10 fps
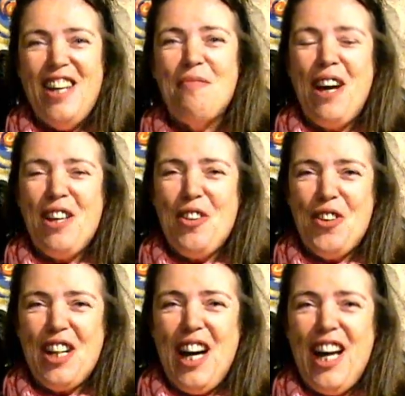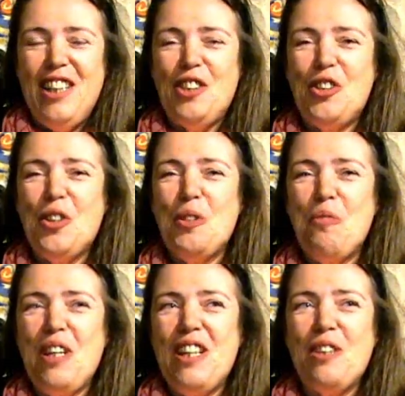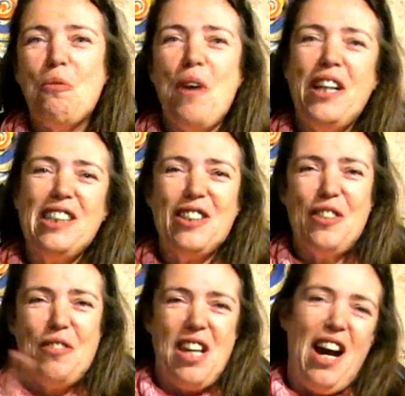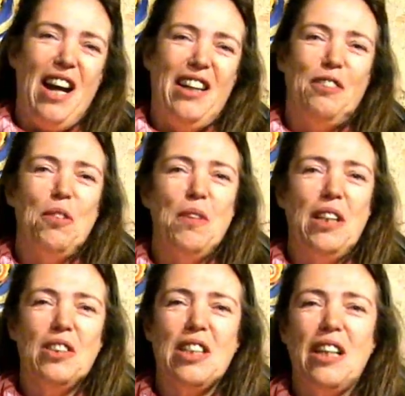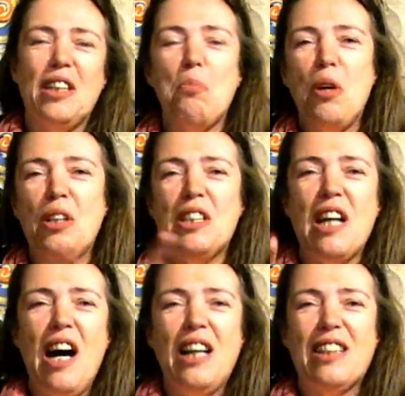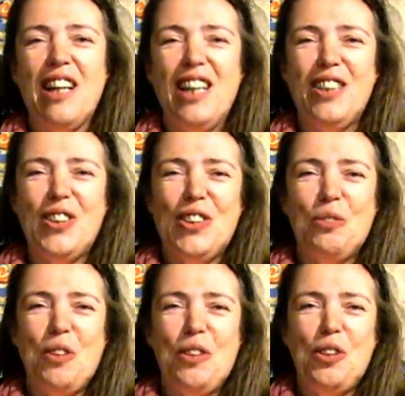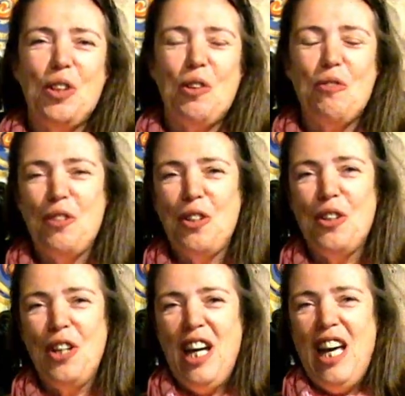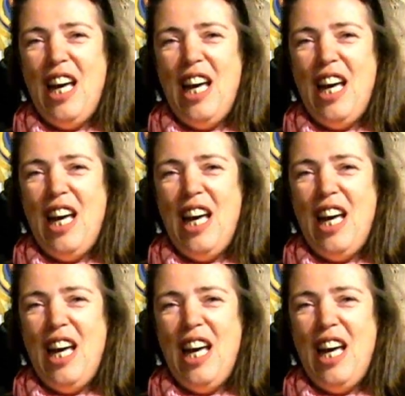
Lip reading: in Mallorca, and he showed me the west of the island. We went to Santa Ponsa, Andratx with a chauffeur.